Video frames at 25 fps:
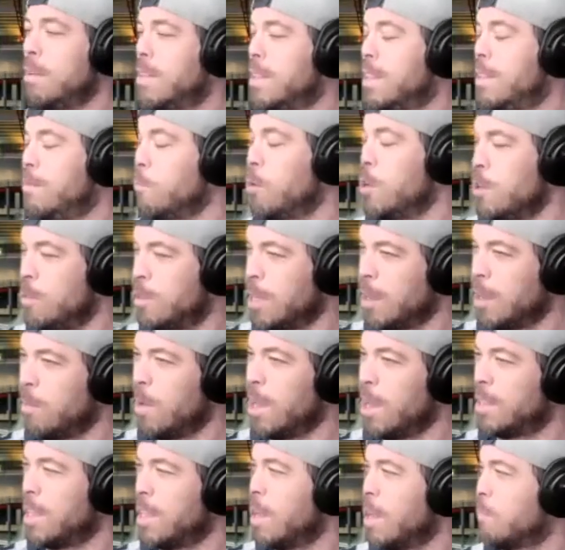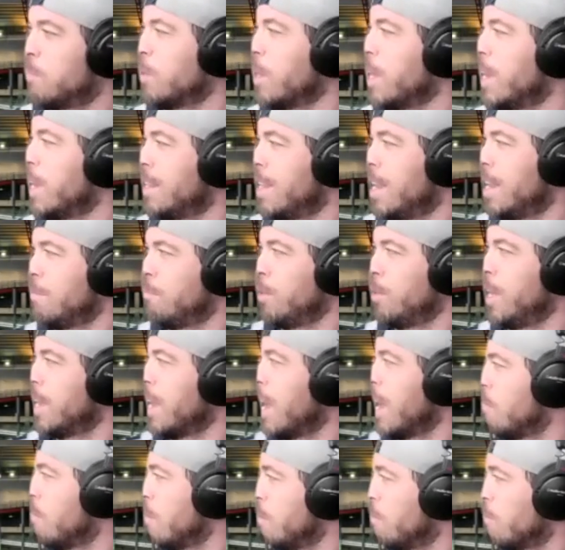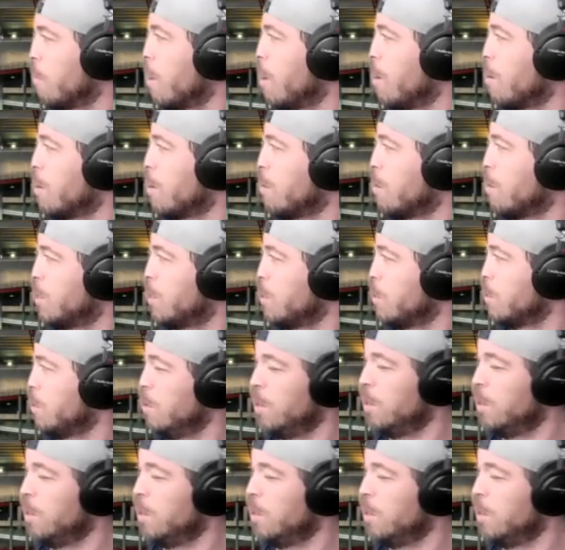What do you think about that play? That play got me fired up too.